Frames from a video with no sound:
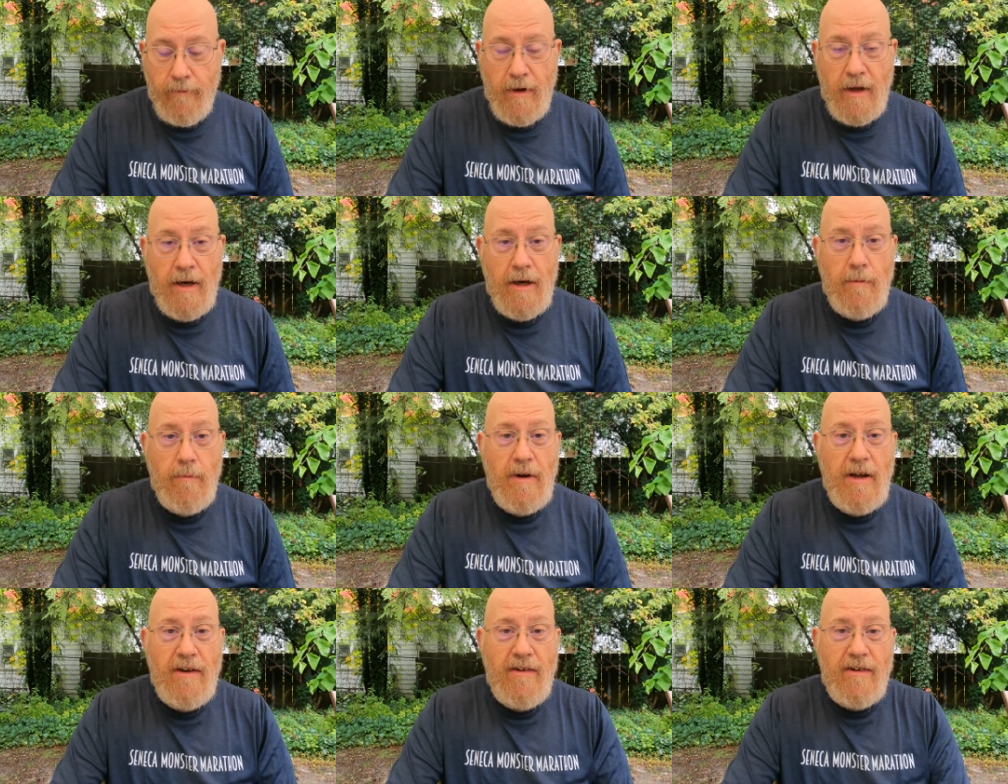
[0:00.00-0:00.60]
In the
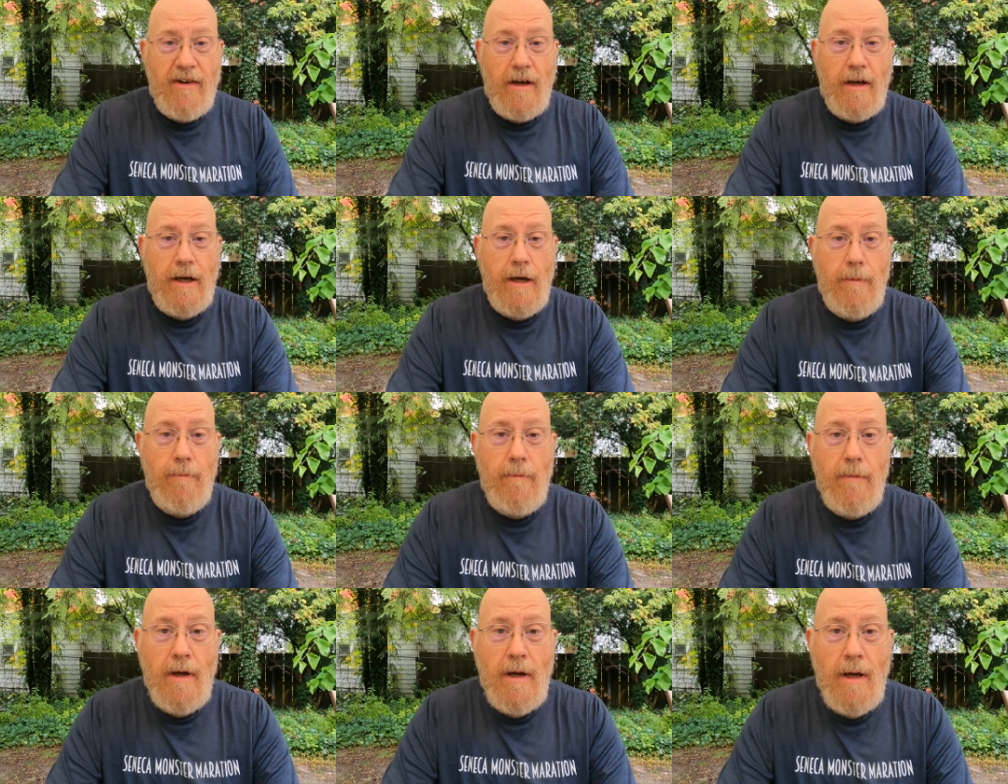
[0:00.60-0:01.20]

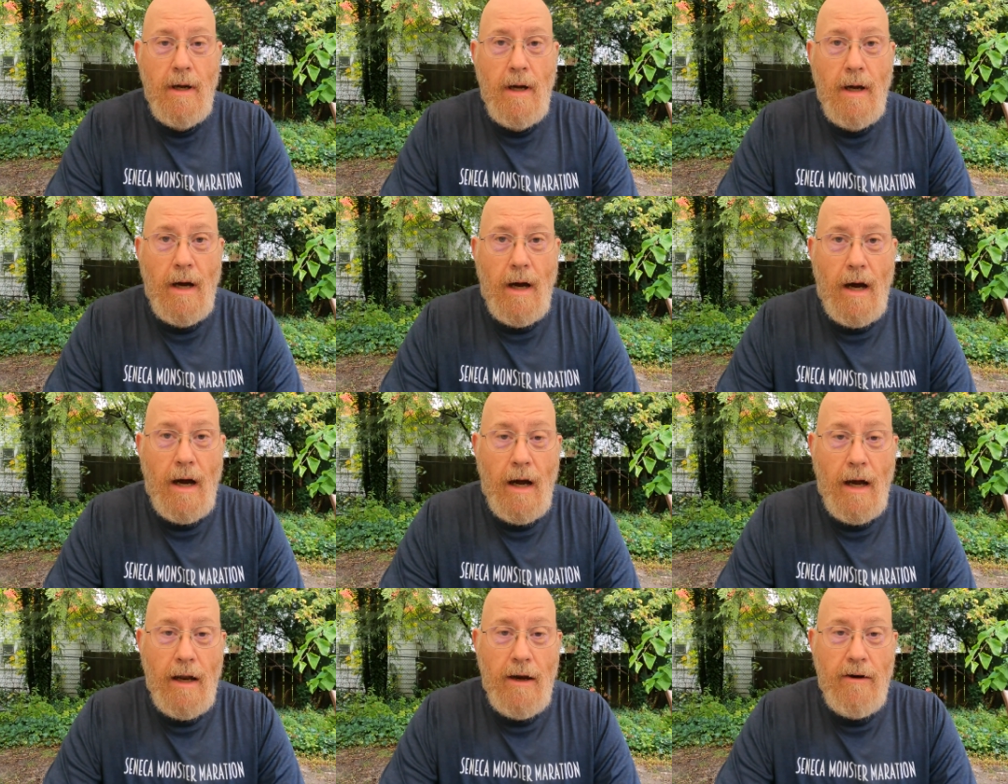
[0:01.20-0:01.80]
meantime,
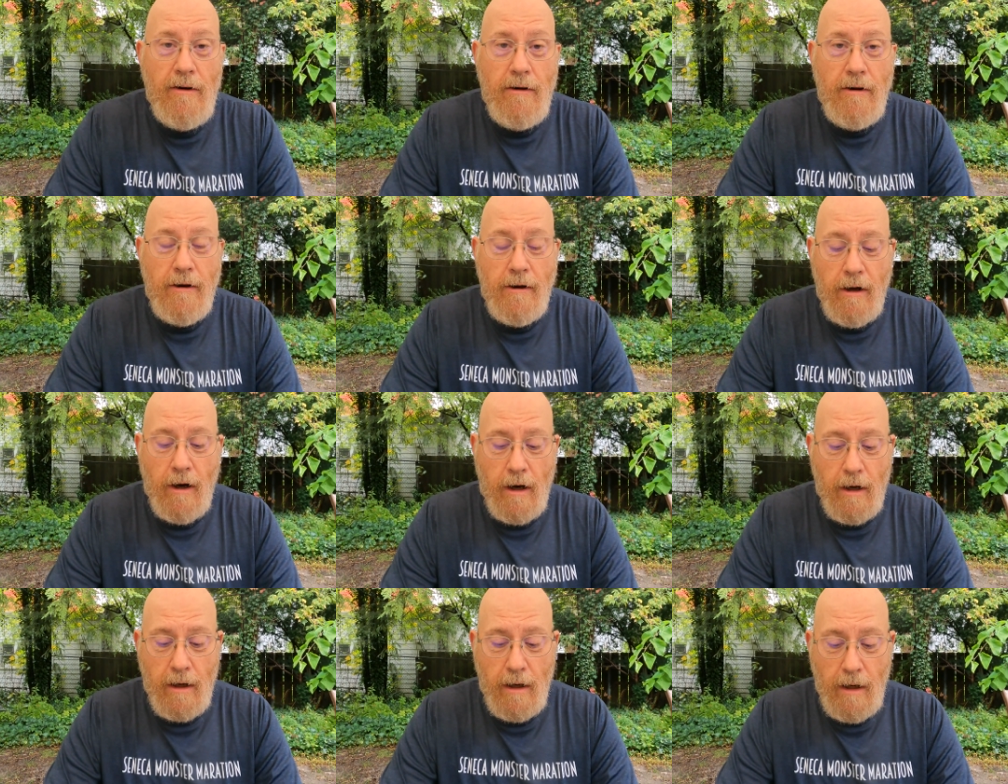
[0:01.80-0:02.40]
I
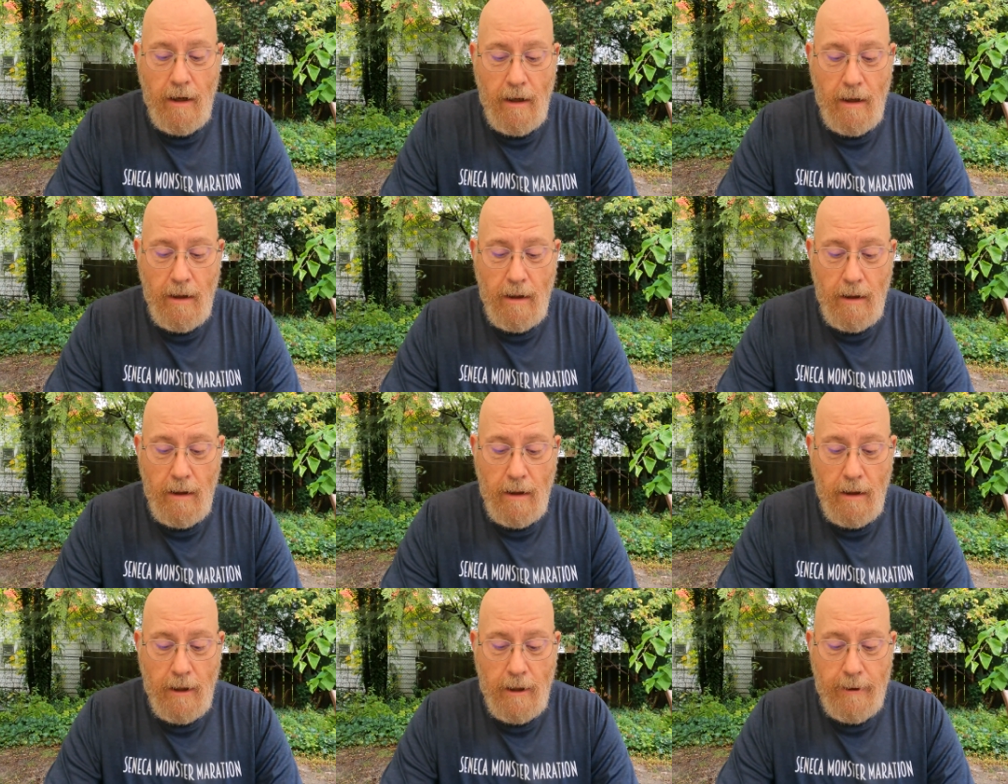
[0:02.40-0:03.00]
got
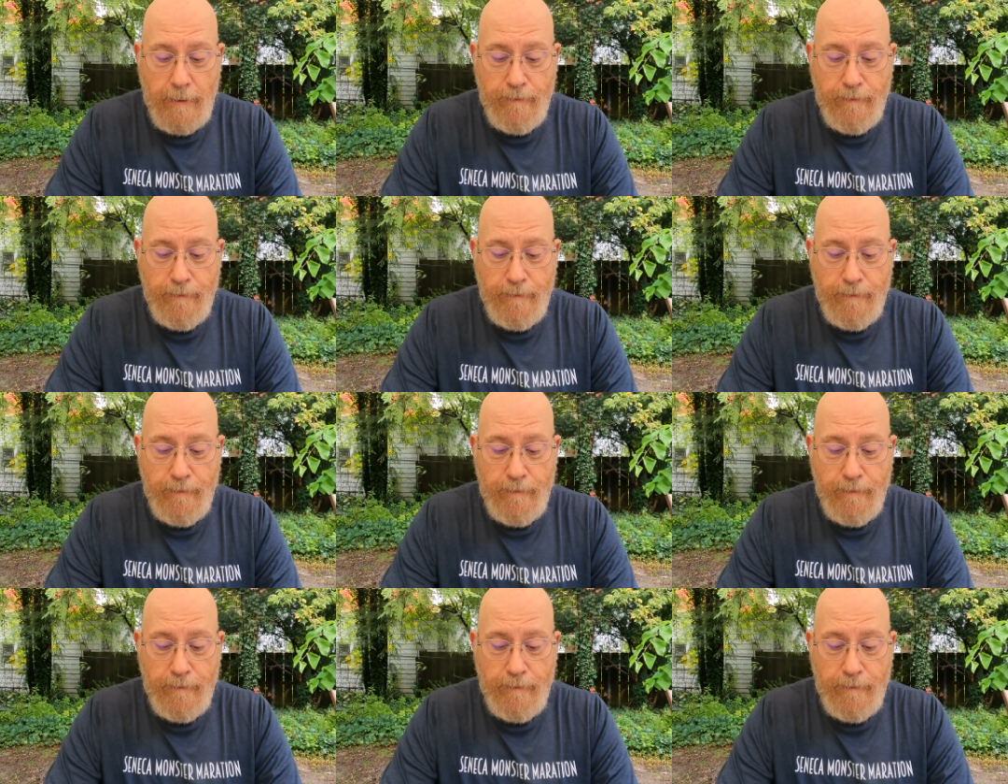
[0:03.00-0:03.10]
a